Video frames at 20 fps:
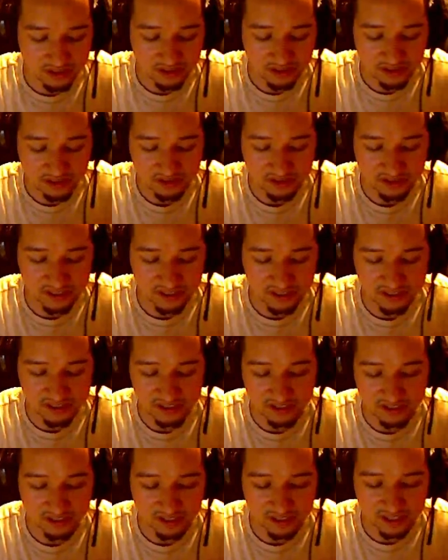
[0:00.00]
this
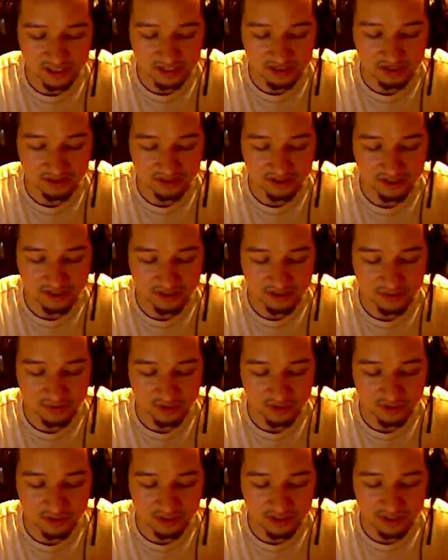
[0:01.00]
guy on there
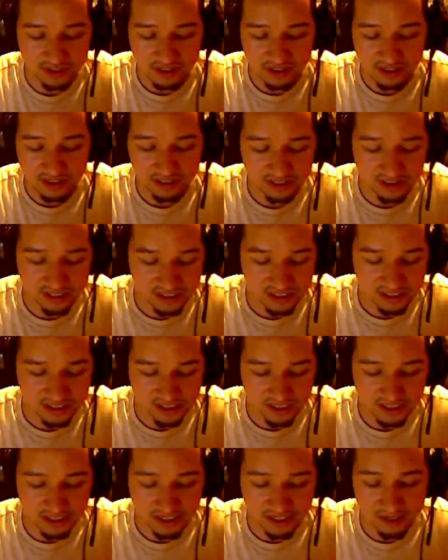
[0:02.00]
anymore, and let's just
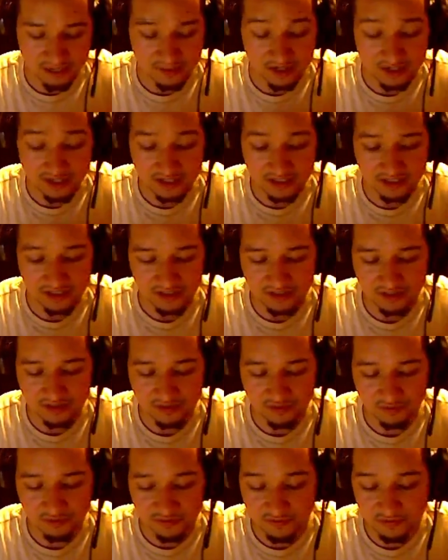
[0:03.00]
say I'm not gonna
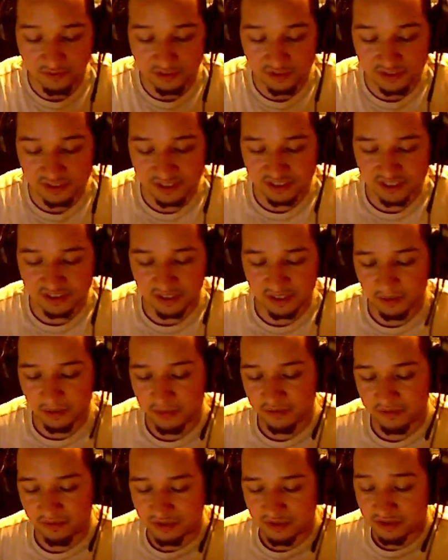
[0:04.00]
reforge this because that
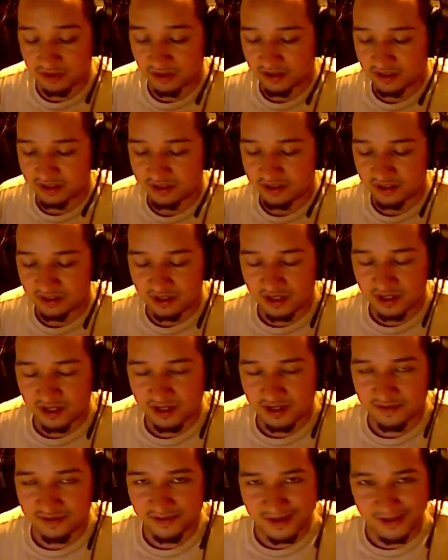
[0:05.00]
would be retarded
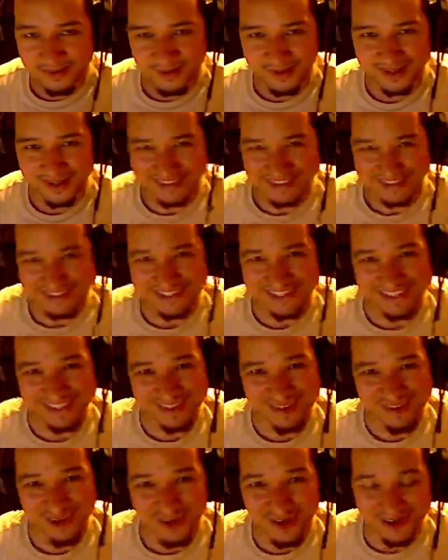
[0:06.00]
if I put the
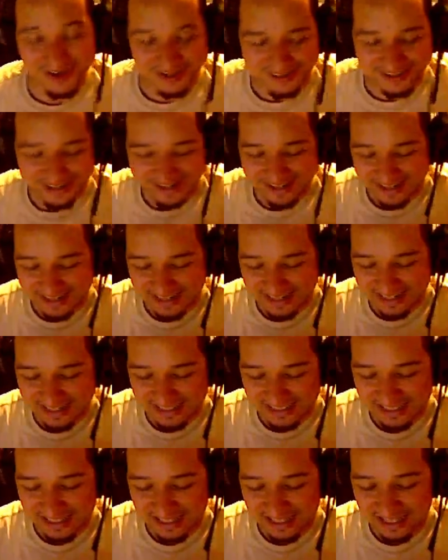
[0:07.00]
UR
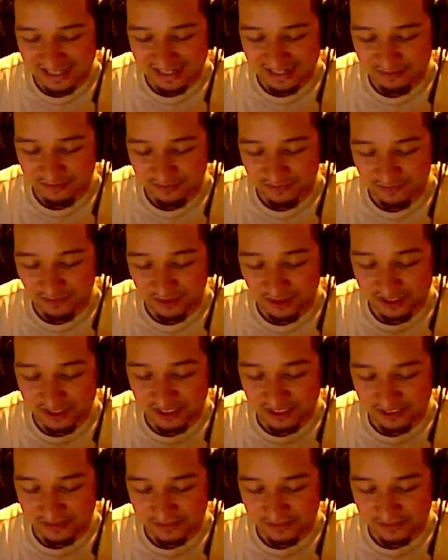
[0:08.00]
into that and reforged it.